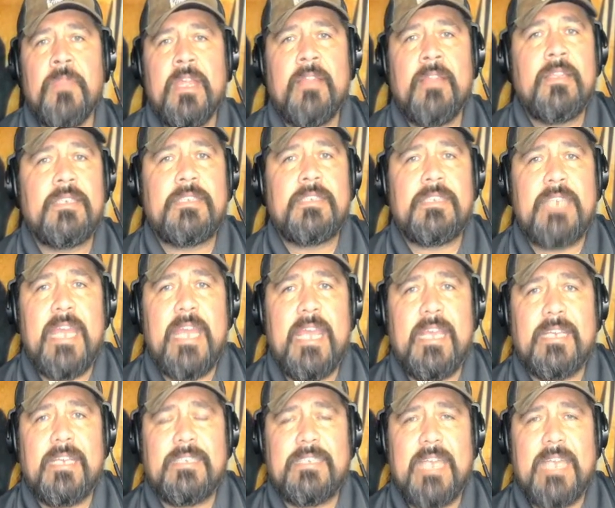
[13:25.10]
The
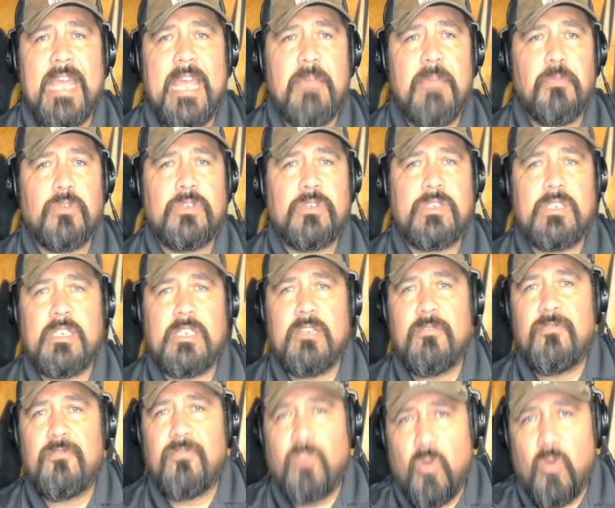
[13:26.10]
snake is able to
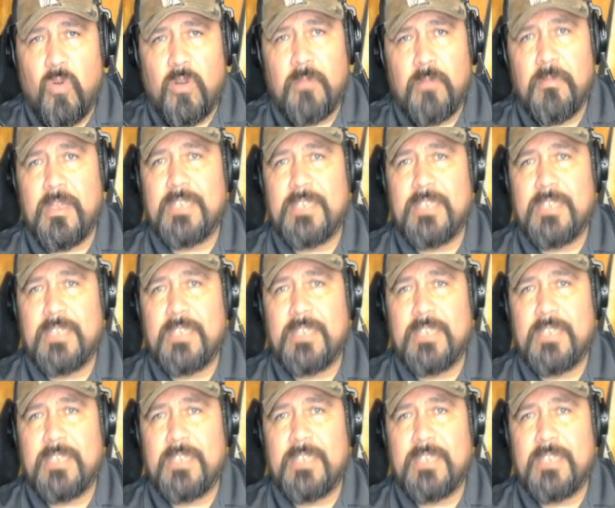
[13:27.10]
conform.